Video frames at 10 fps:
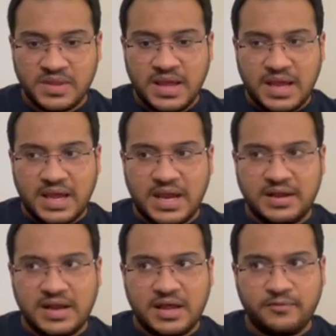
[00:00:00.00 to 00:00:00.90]
It
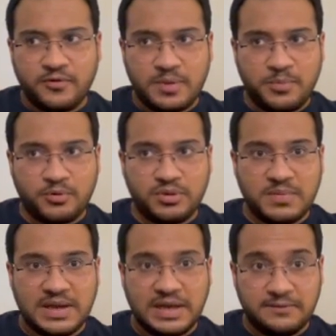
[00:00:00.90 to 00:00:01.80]
lasts for
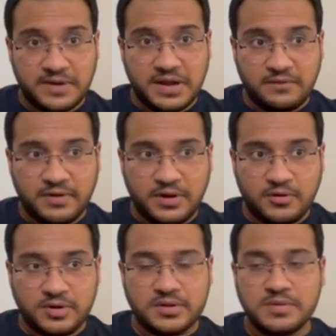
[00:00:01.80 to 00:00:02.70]
approximately 1 hour
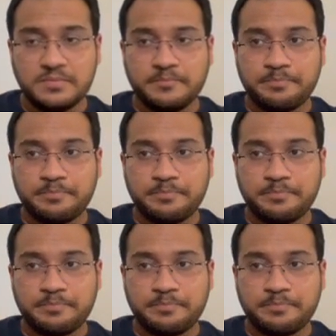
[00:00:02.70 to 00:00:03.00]
duration.